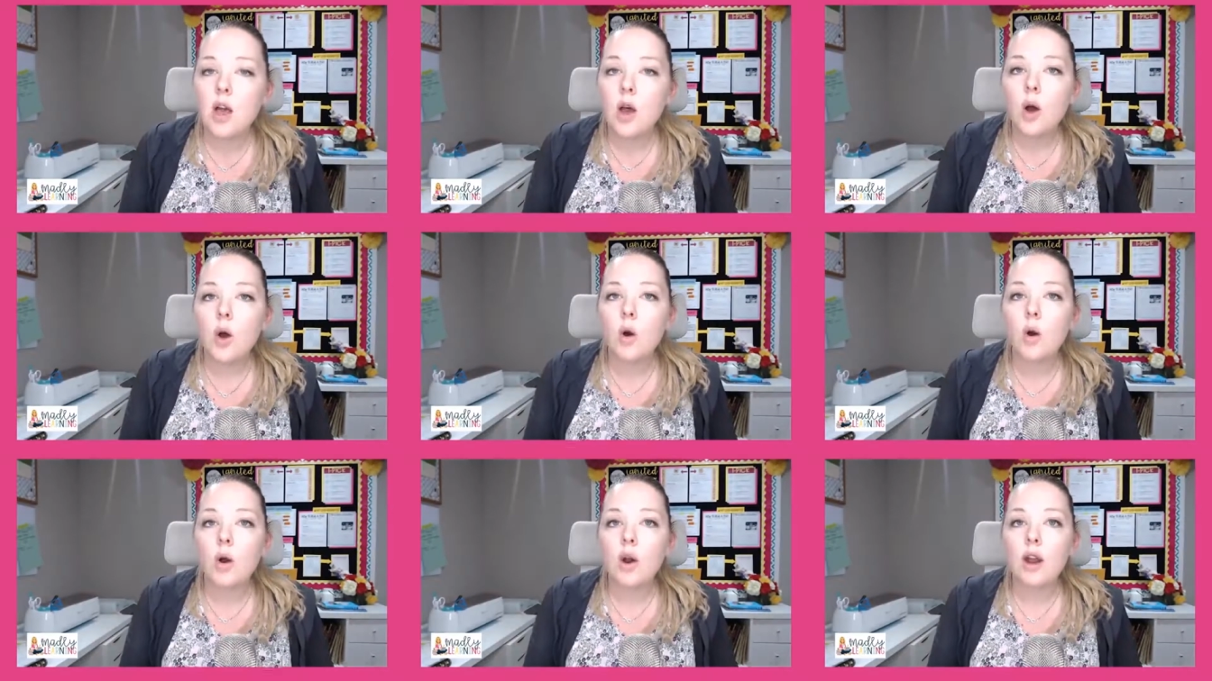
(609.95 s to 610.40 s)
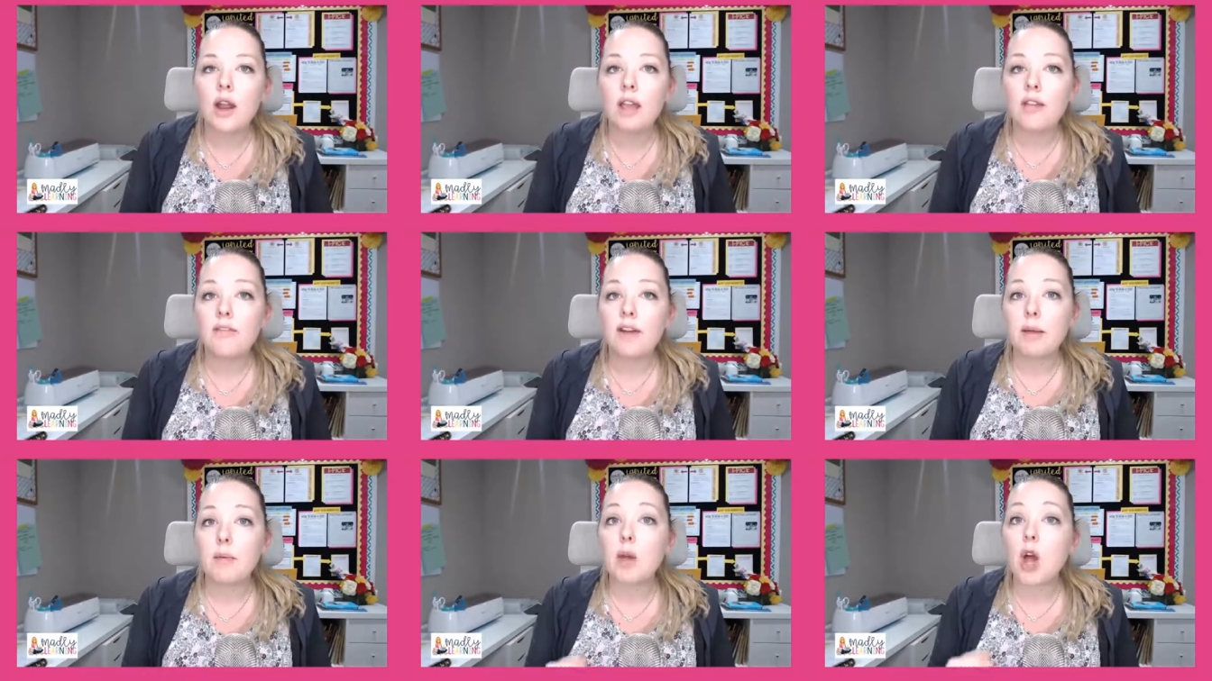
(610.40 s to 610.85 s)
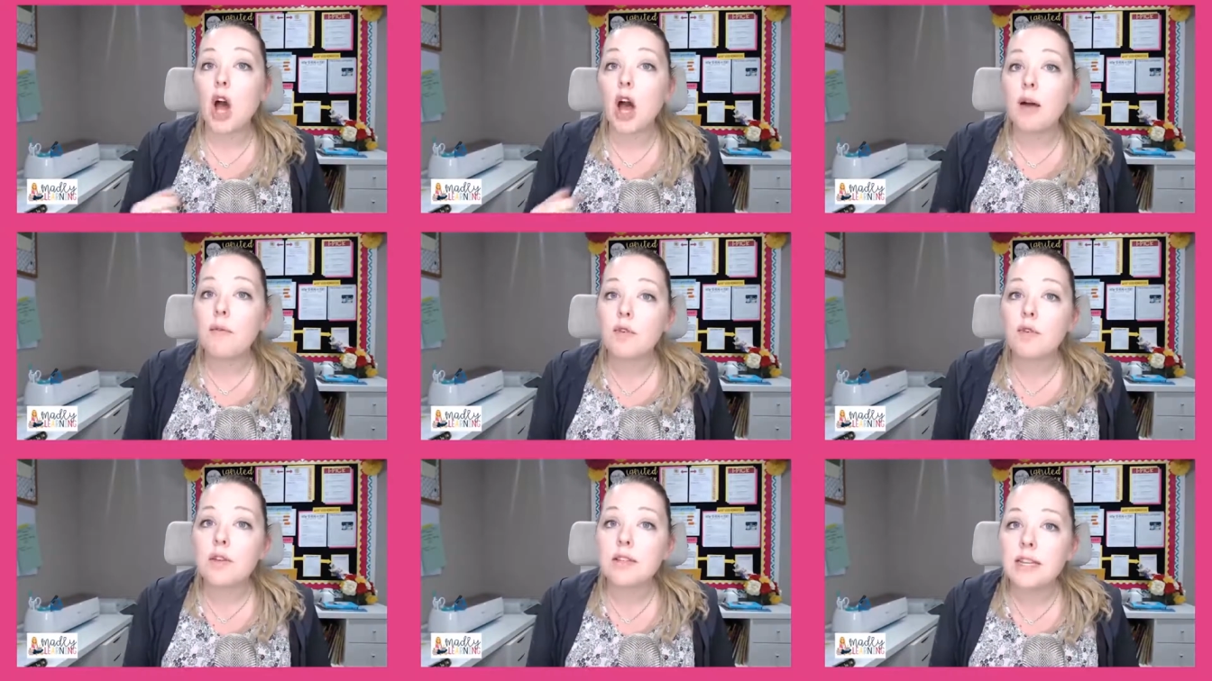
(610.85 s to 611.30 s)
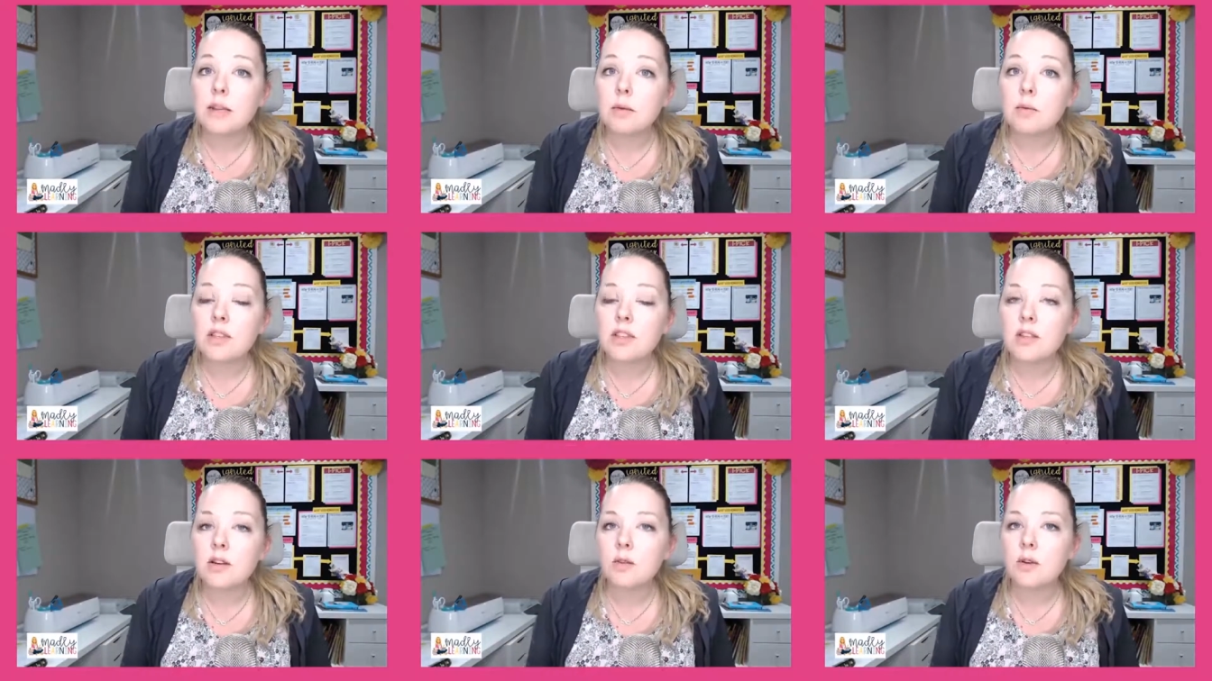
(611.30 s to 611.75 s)
or if I'm conferencing
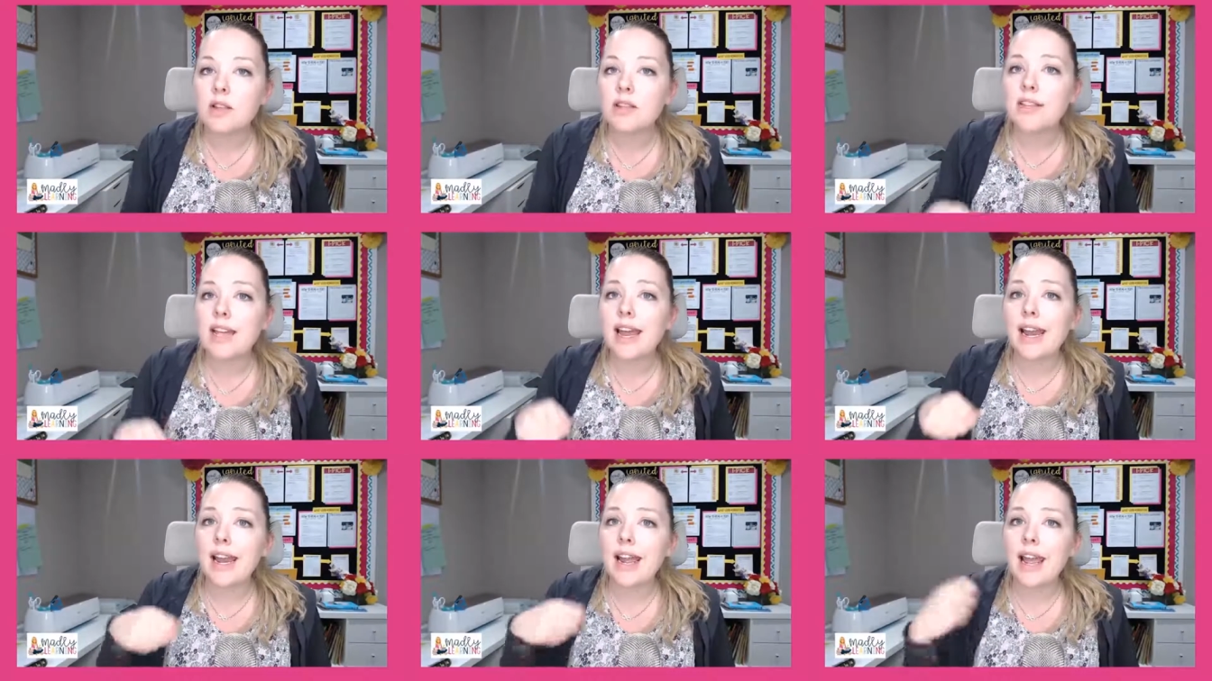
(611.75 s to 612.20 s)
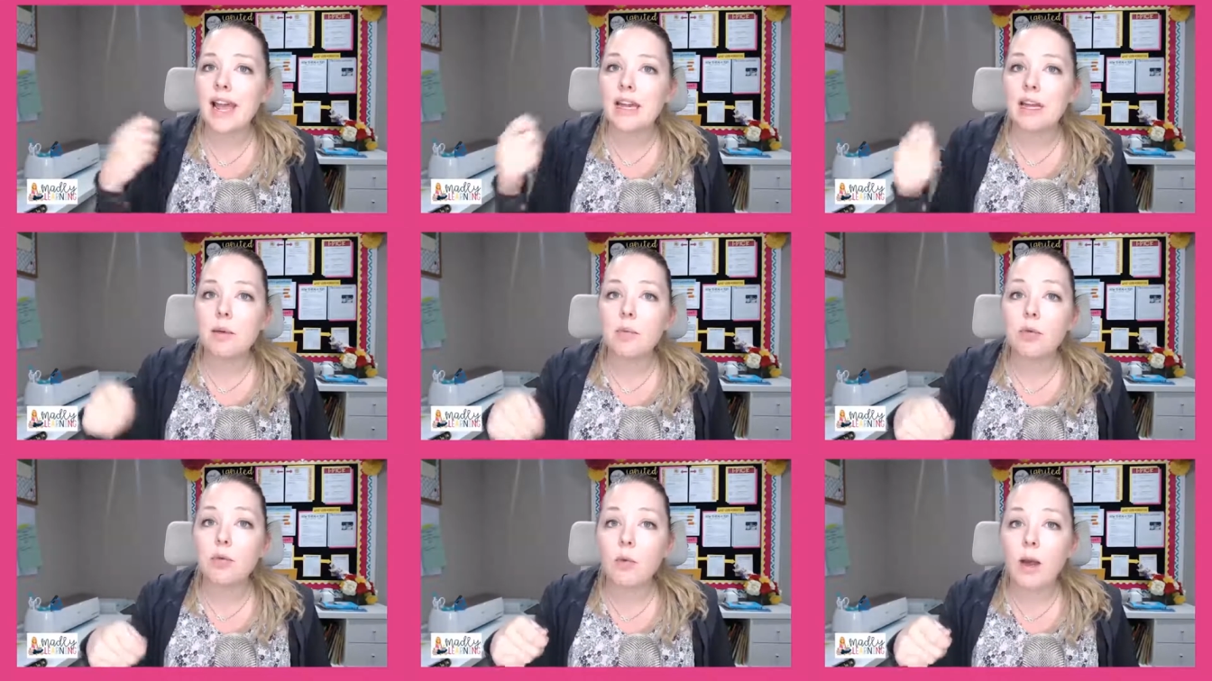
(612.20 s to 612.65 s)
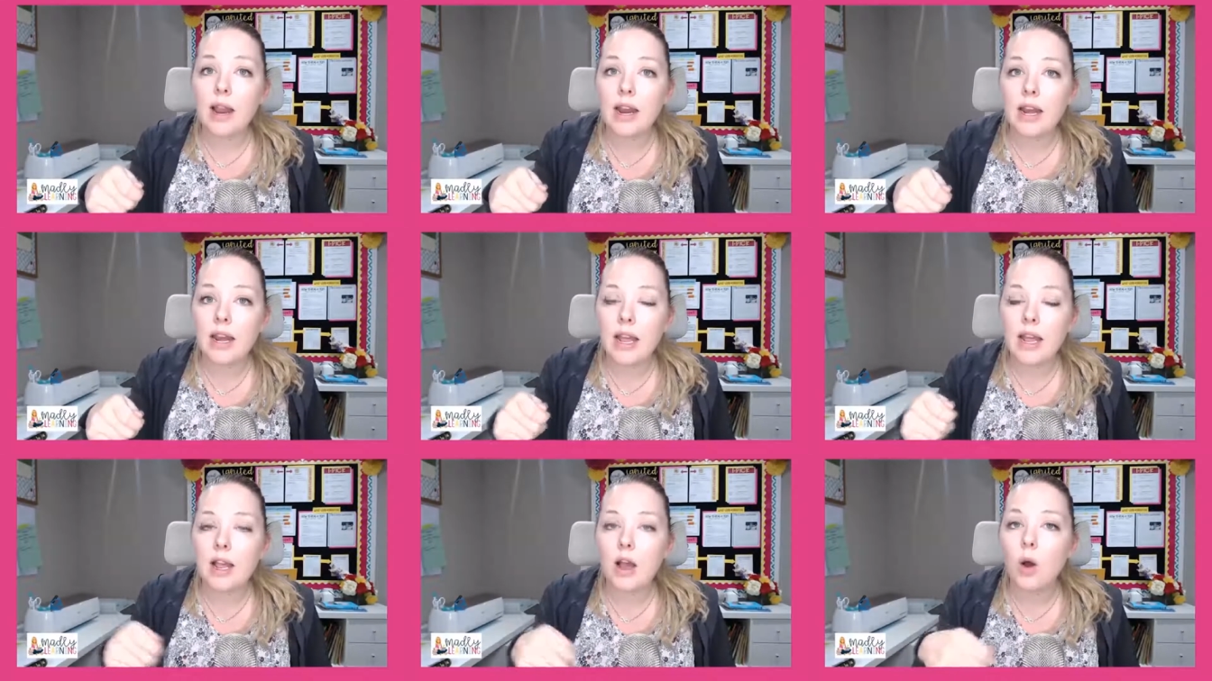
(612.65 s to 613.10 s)
with students and I end up writing